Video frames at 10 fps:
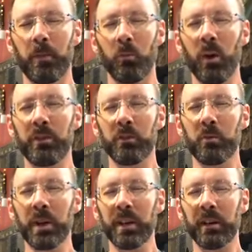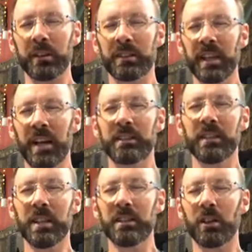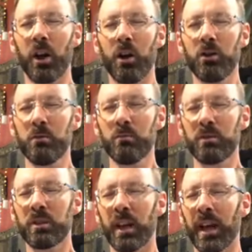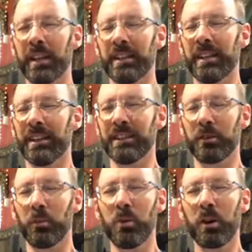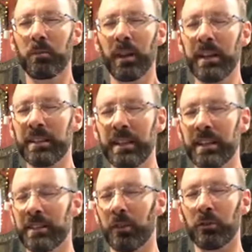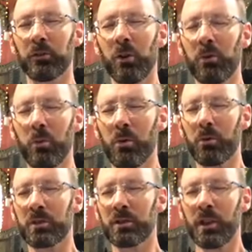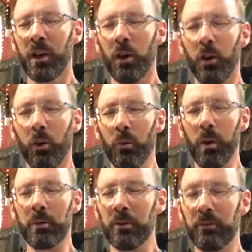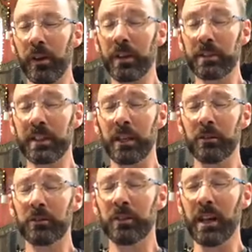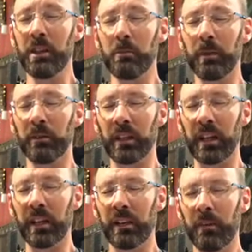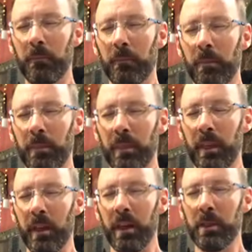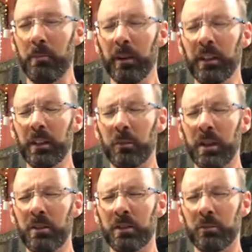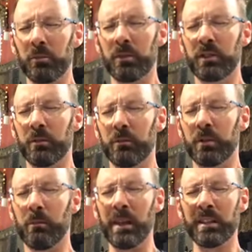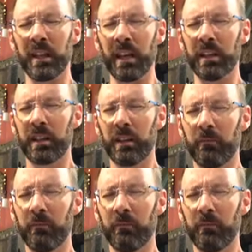Whether we are scattered into homes and into workplaces and on dog walks, or whether we find ourselves in the building that we're used to meeting in.